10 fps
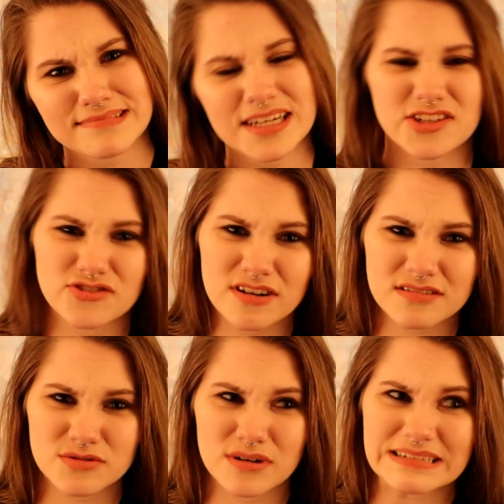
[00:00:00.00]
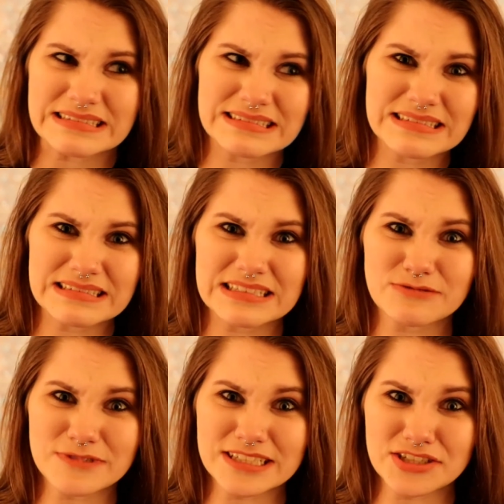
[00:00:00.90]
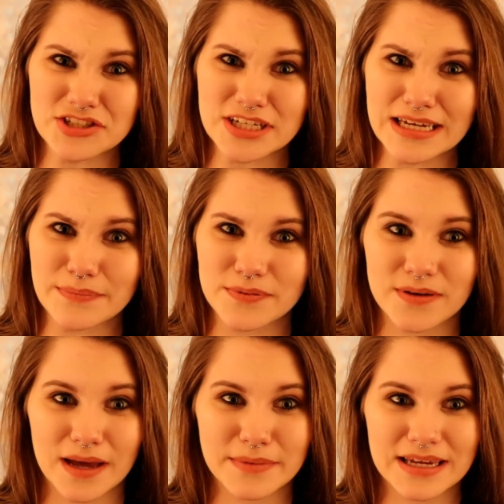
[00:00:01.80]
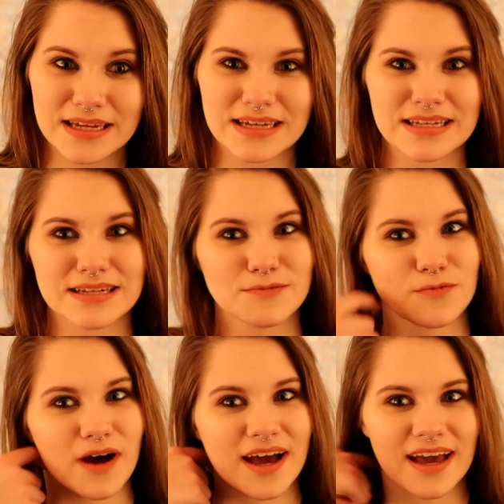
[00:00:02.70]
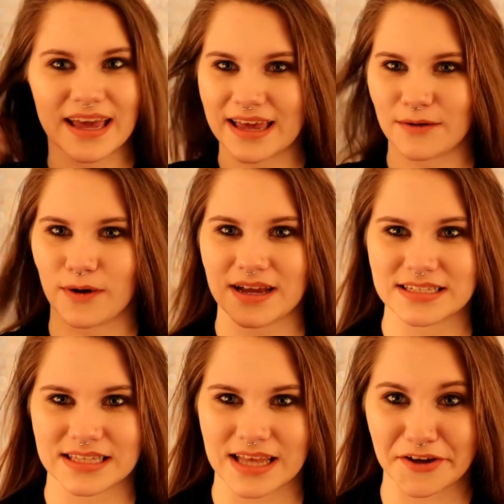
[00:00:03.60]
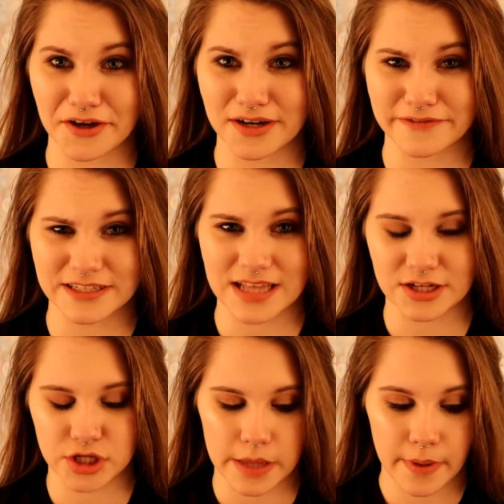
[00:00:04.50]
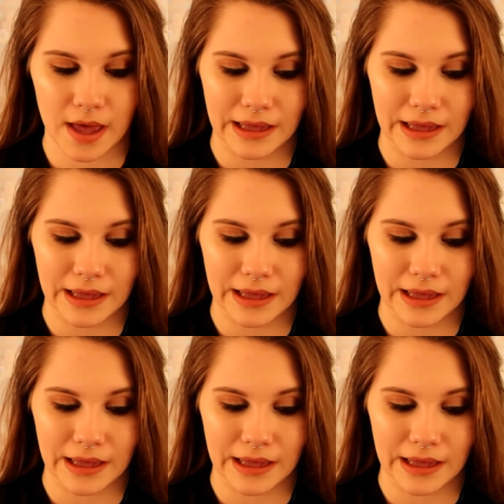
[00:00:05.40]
it's drugstore, it's really cheap. I mean, why is it that good if it's that cheap?